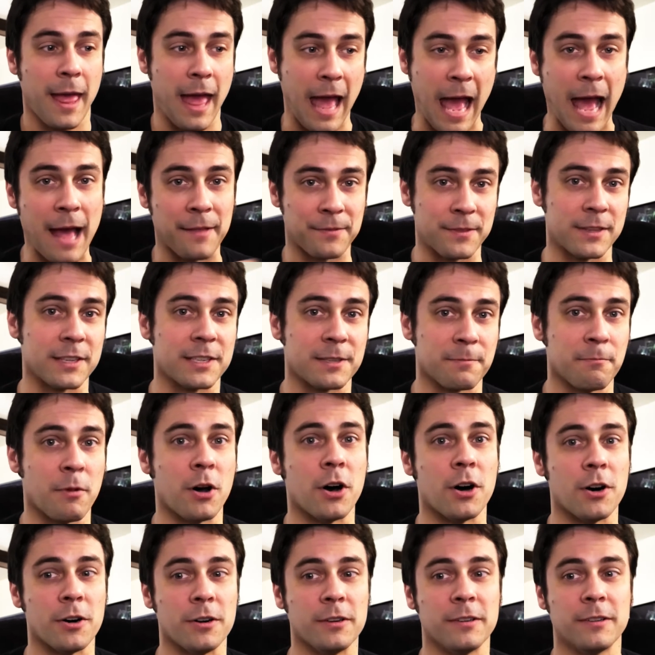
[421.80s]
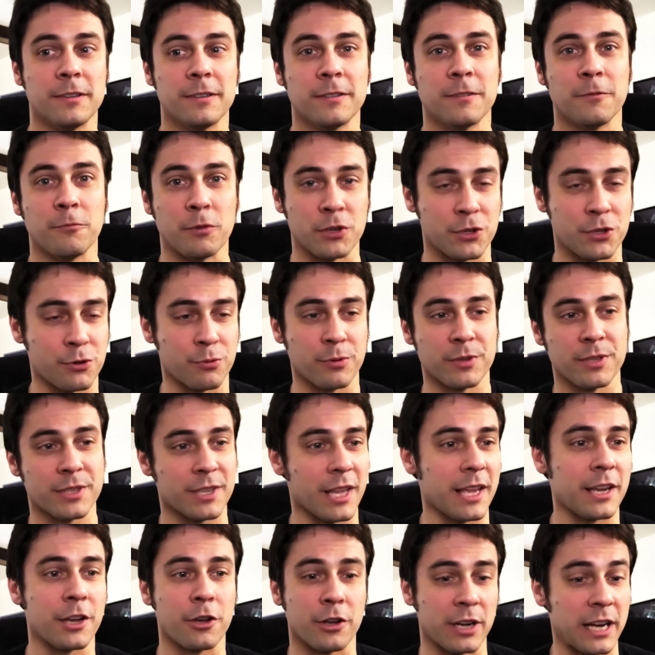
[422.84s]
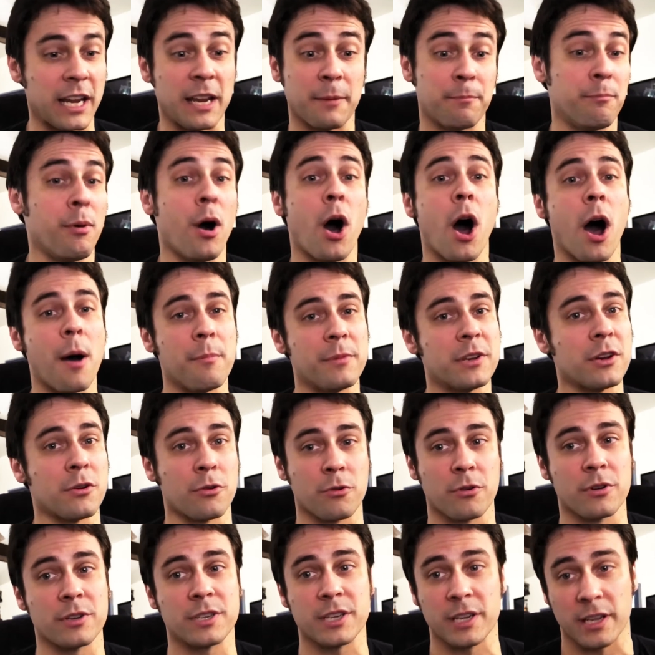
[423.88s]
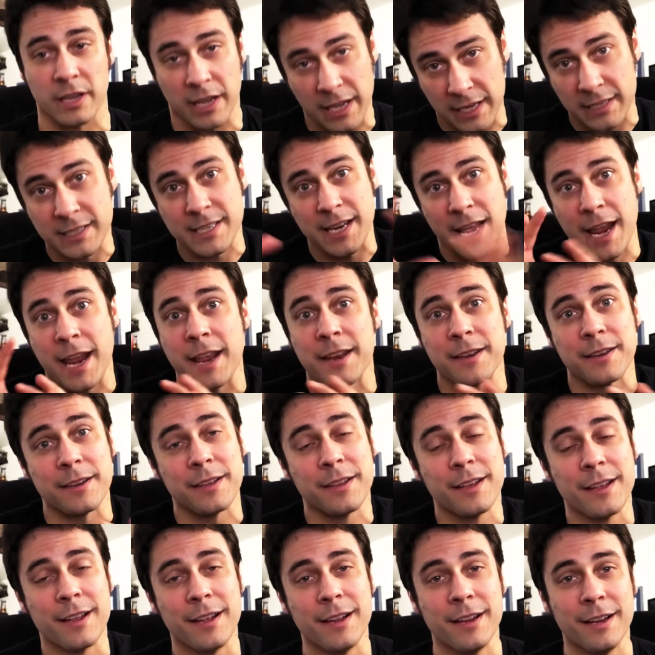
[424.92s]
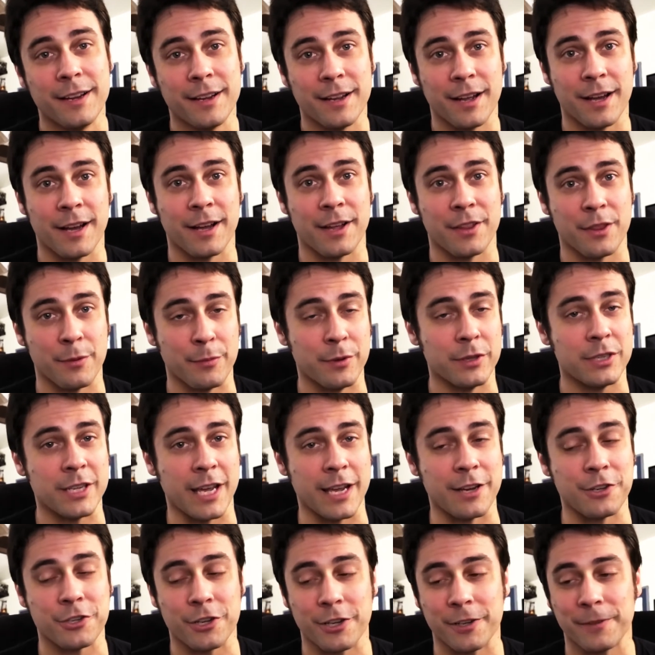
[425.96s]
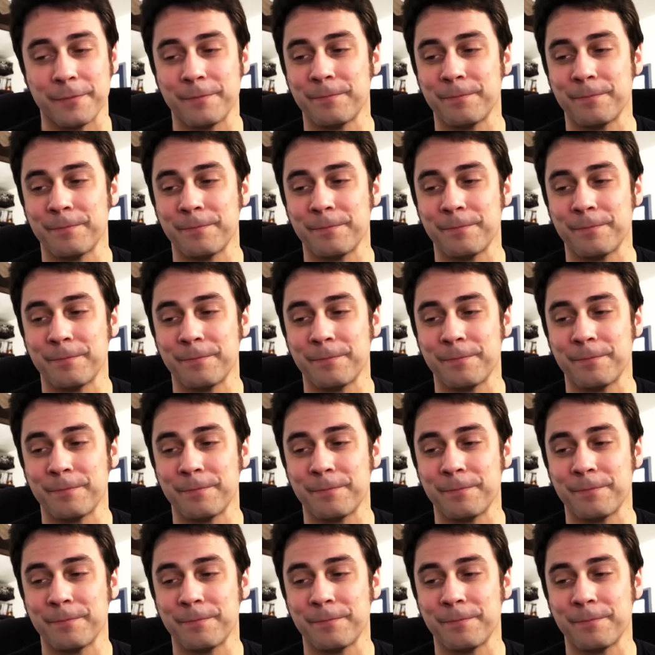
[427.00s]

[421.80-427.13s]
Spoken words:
at this mall, which was going to get bombed in order to contain the mutation.